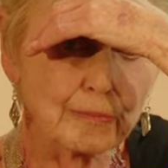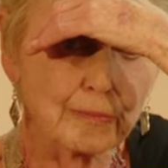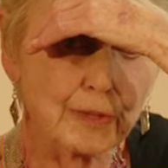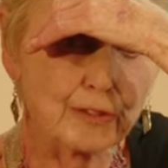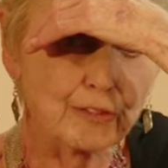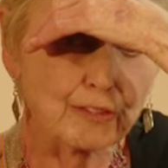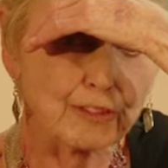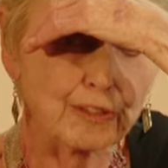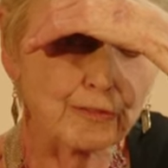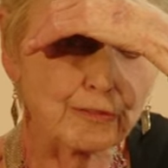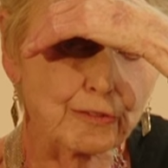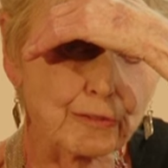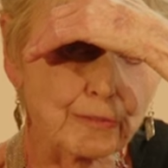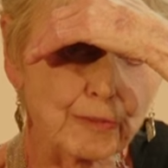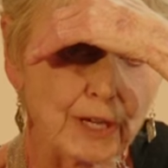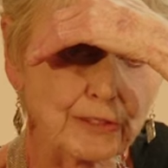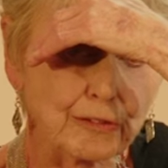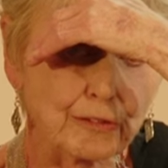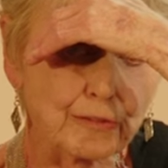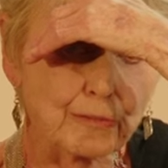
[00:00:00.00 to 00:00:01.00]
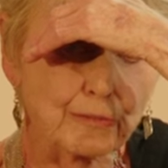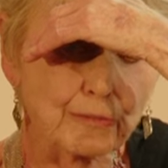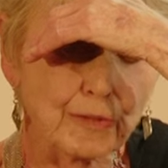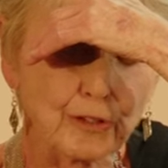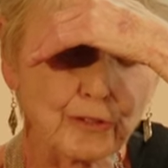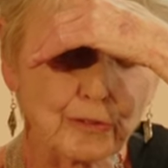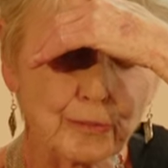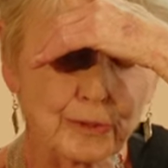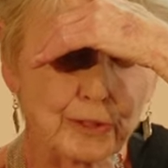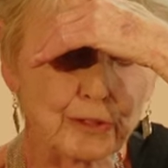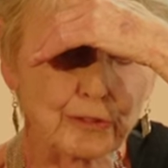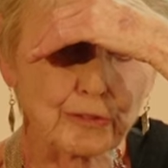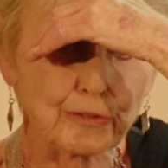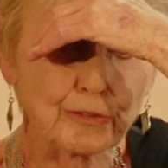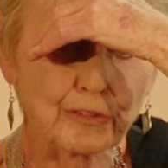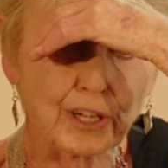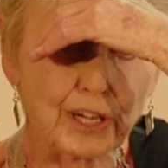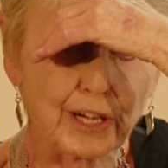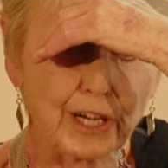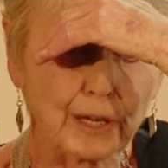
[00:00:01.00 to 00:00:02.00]
Mostly because of
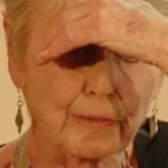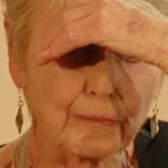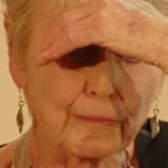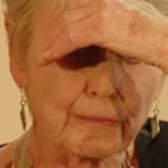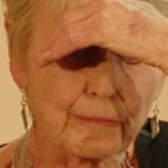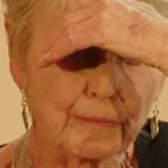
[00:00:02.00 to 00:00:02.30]
time.